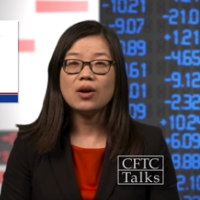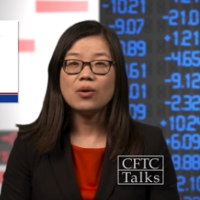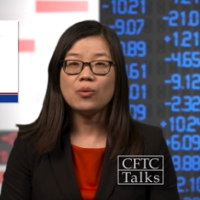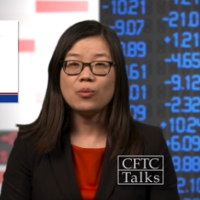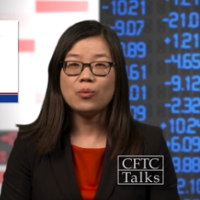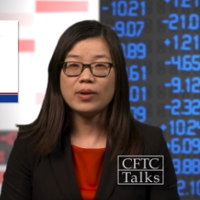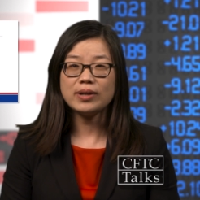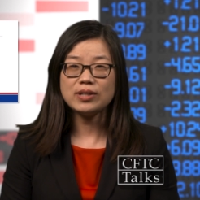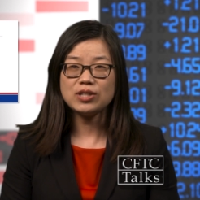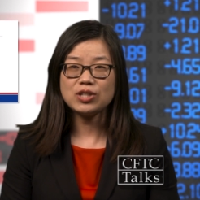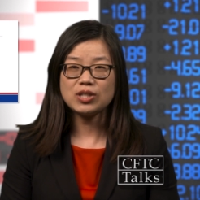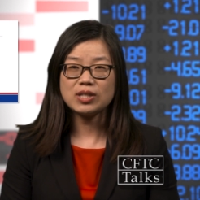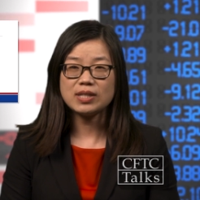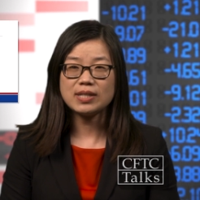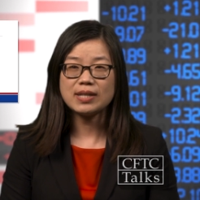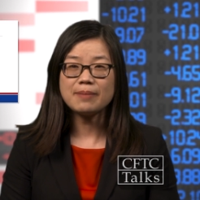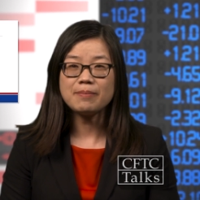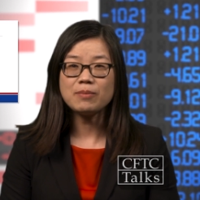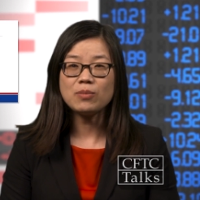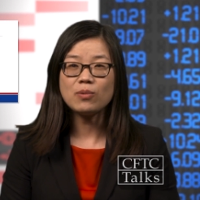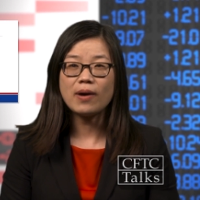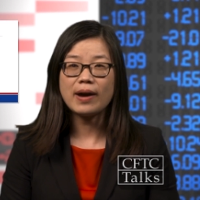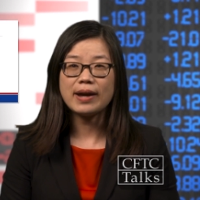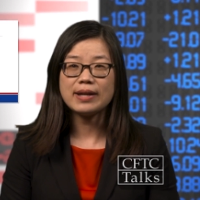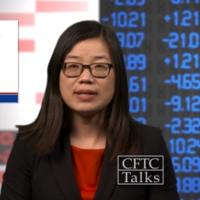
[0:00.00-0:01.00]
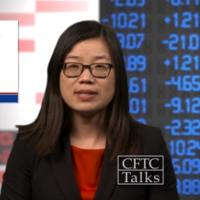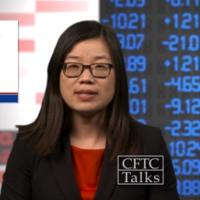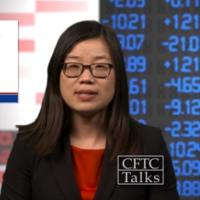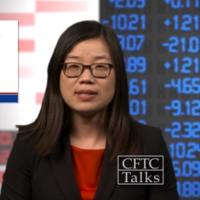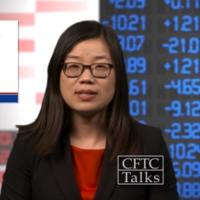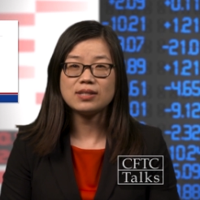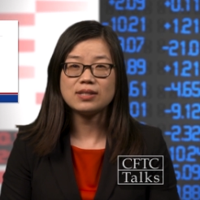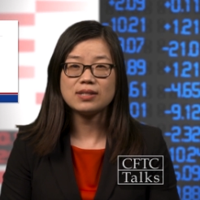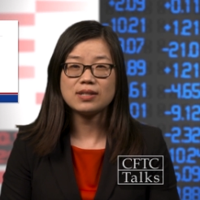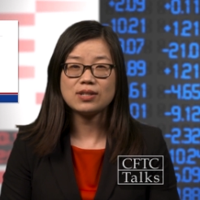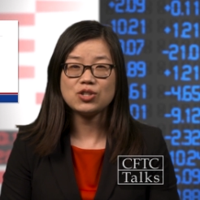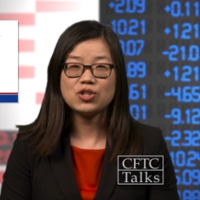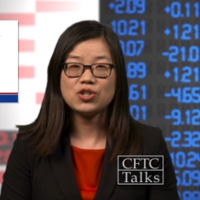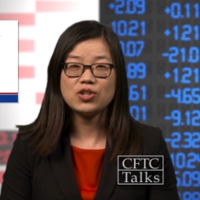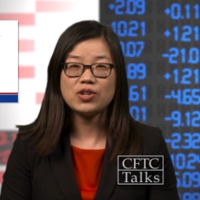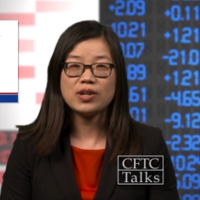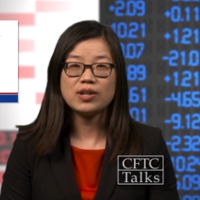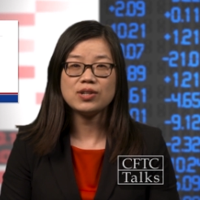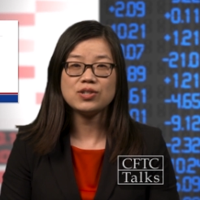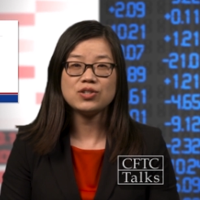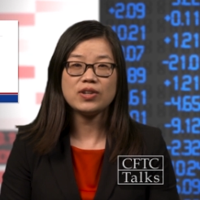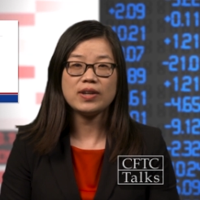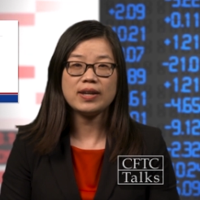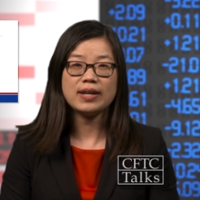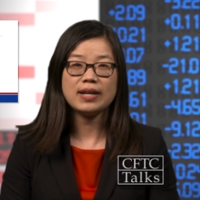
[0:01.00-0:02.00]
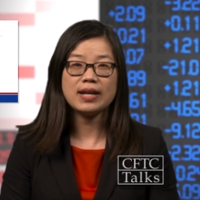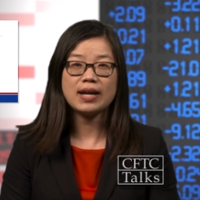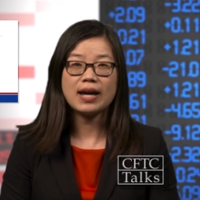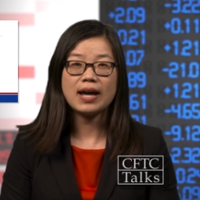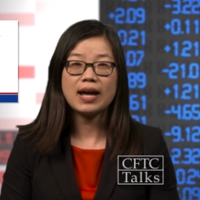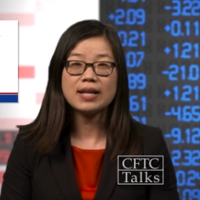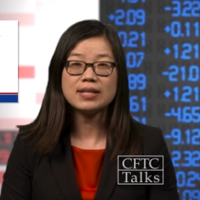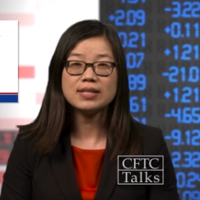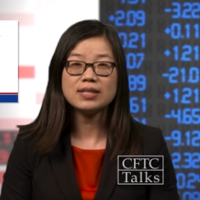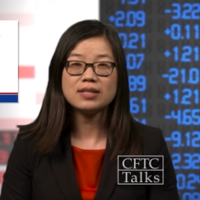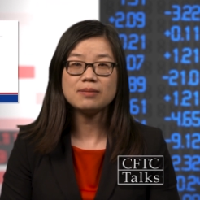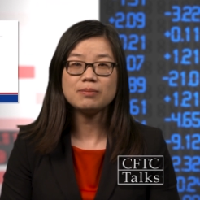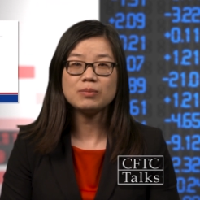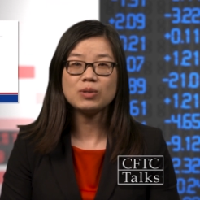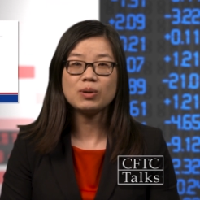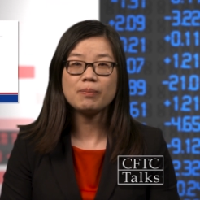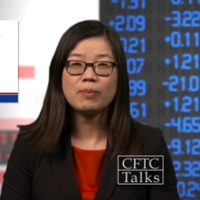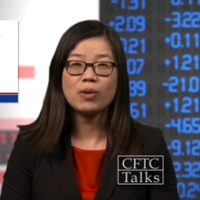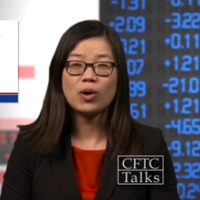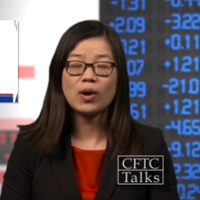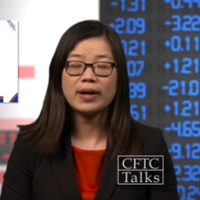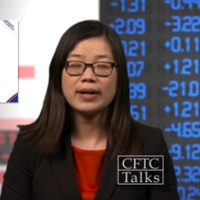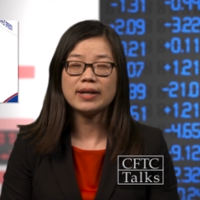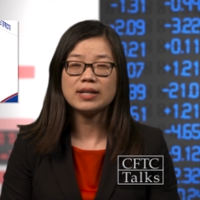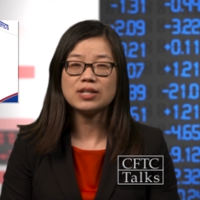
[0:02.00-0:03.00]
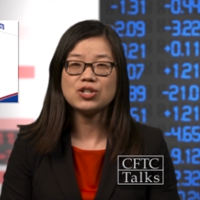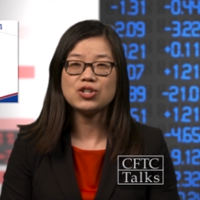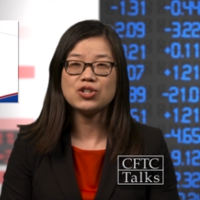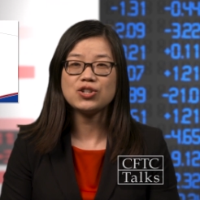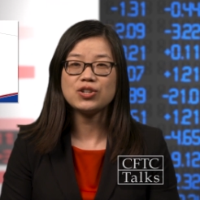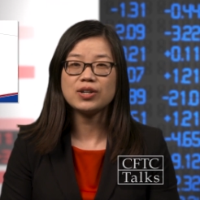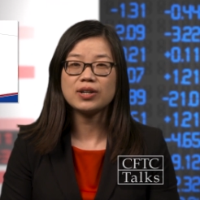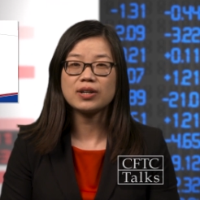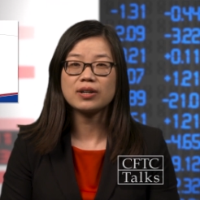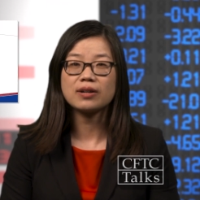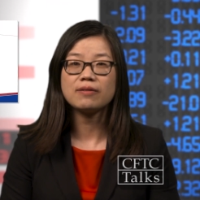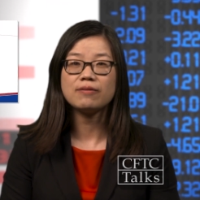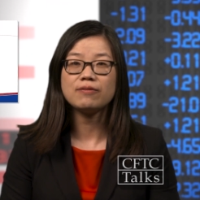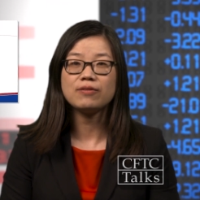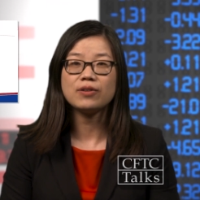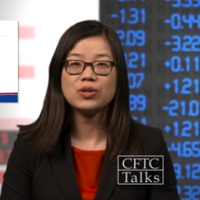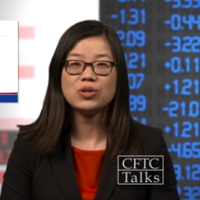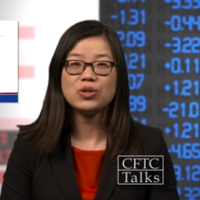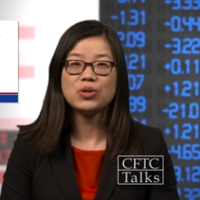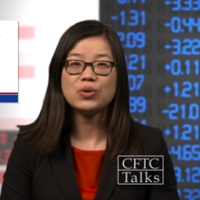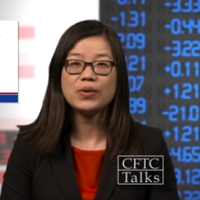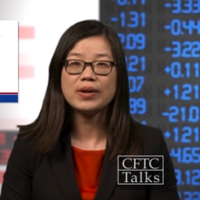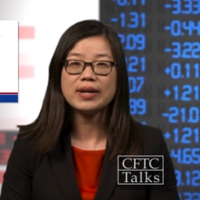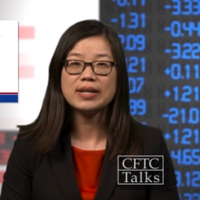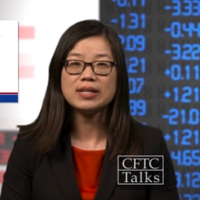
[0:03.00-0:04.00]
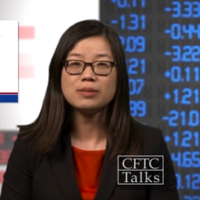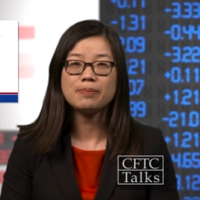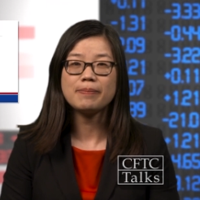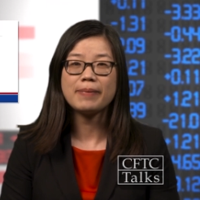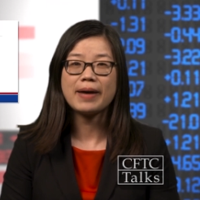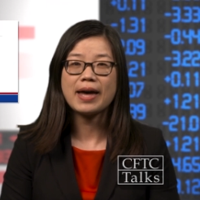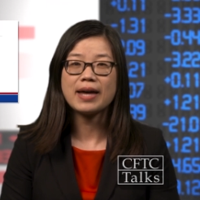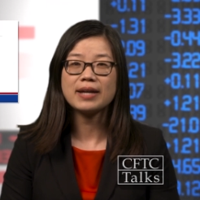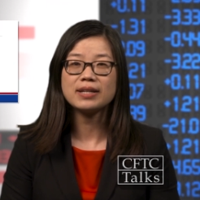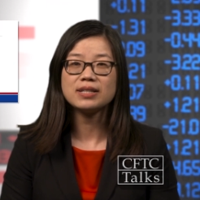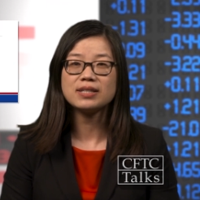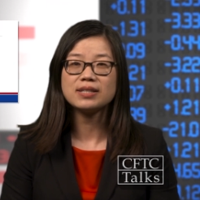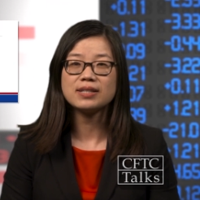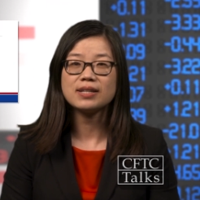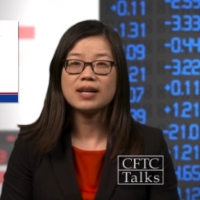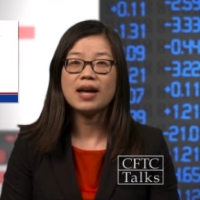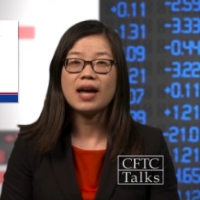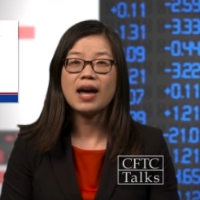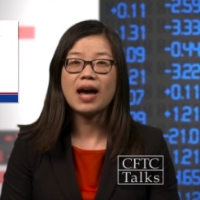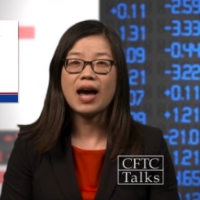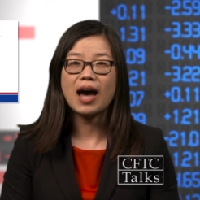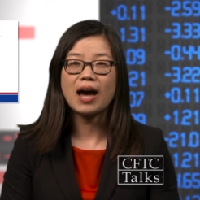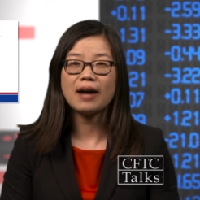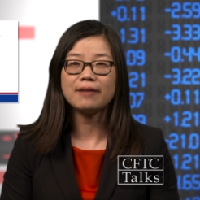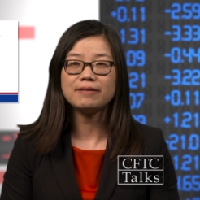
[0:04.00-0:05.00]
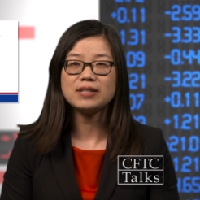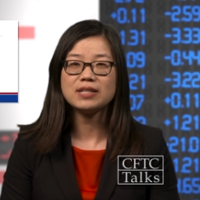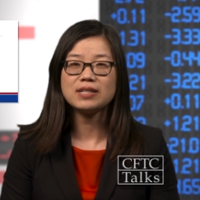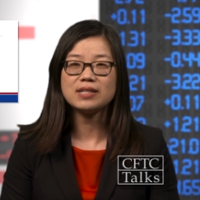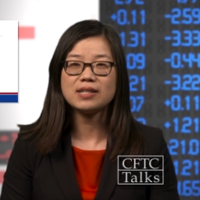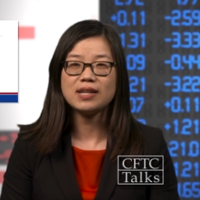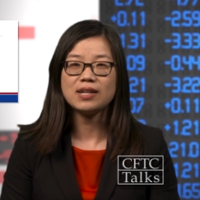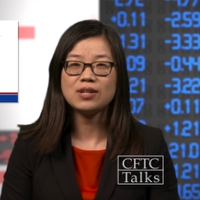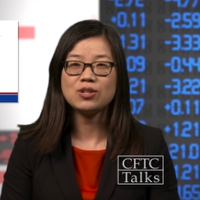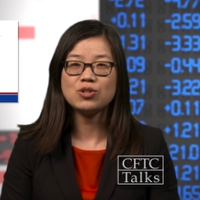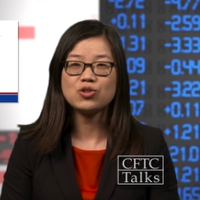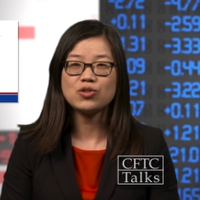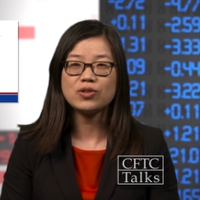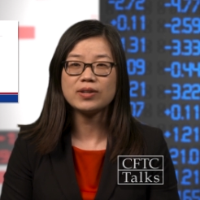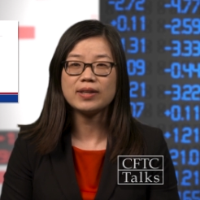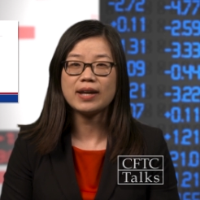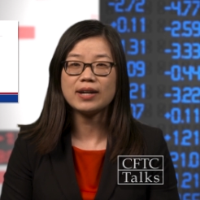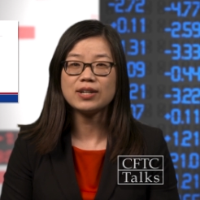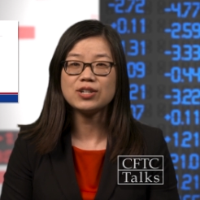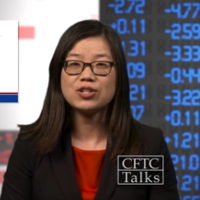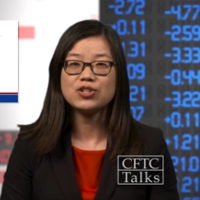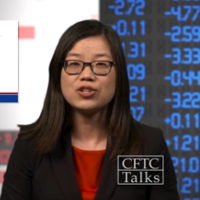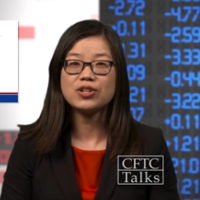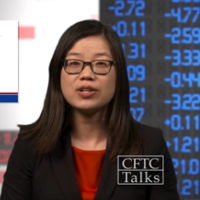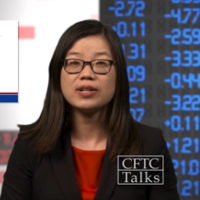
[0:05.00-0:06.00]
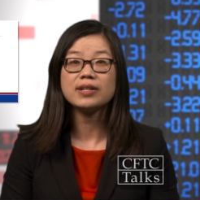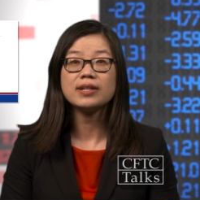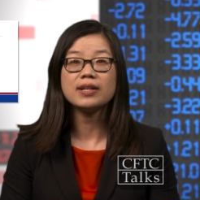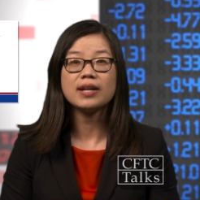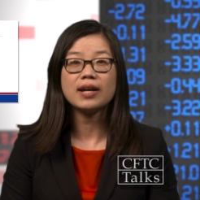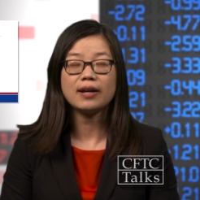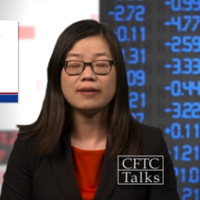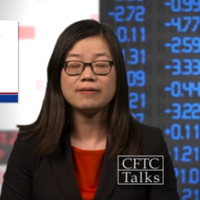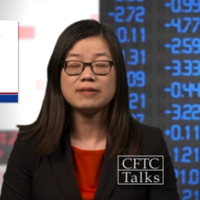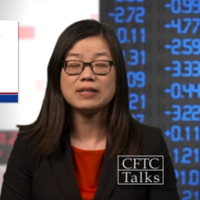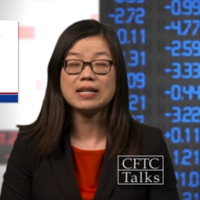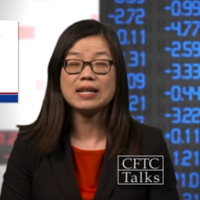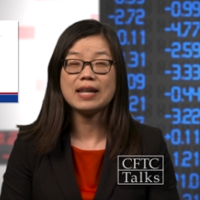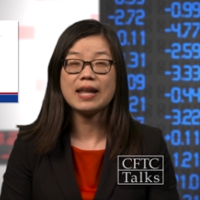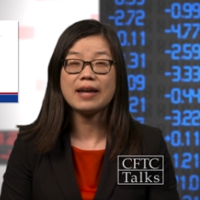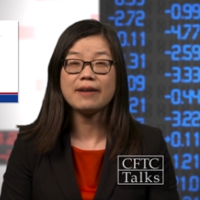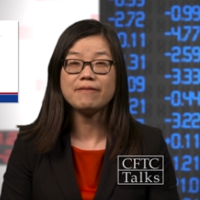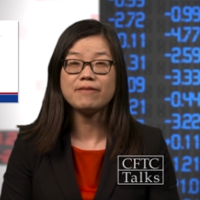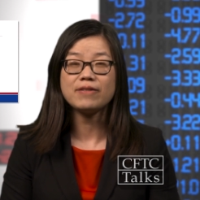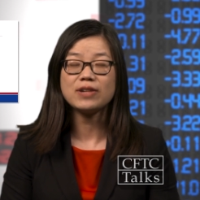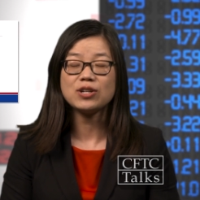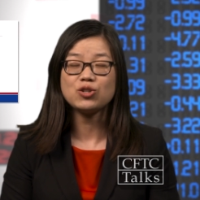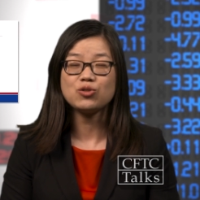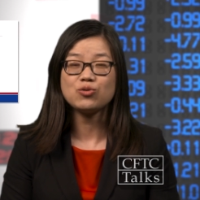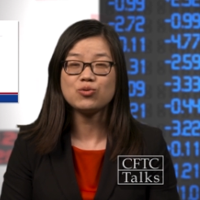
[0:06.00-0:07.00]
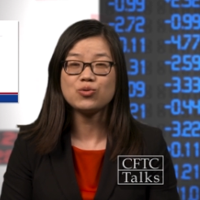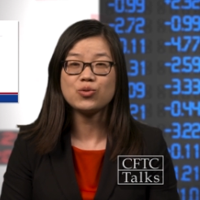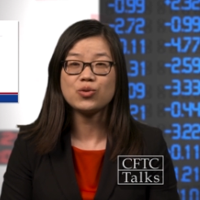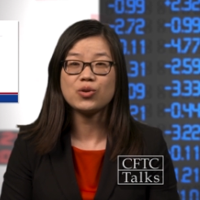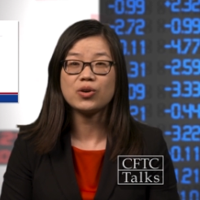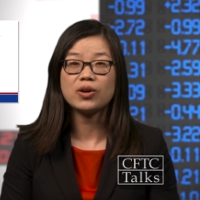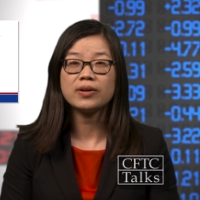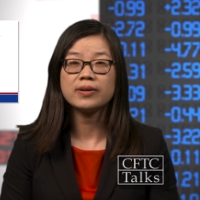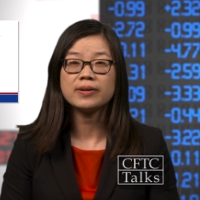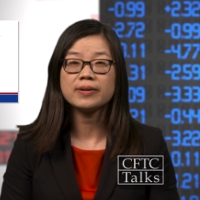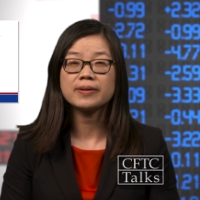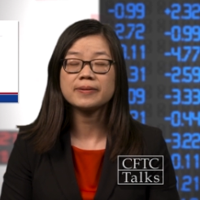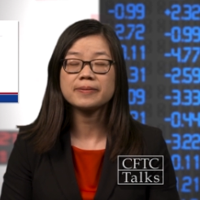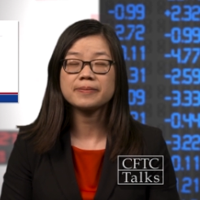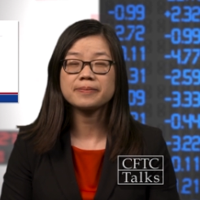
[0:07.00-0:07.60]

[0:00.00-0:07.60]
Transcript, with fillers: which summarizes the change in customer market share for US banks after the introduction of the leverage rule.